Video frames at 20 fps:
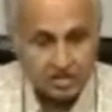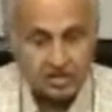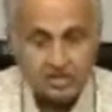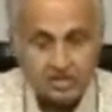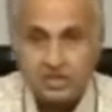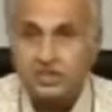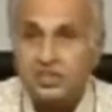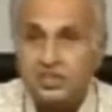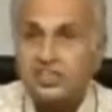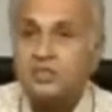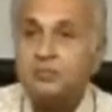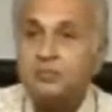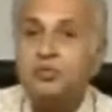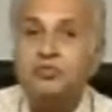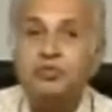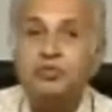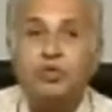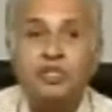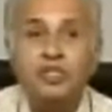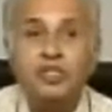Just
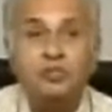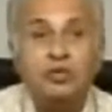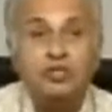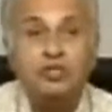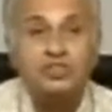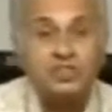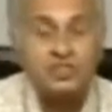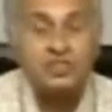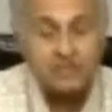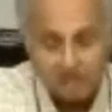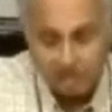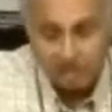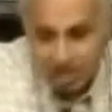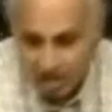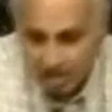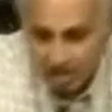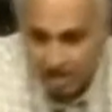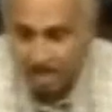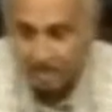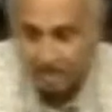before he was
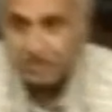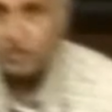asked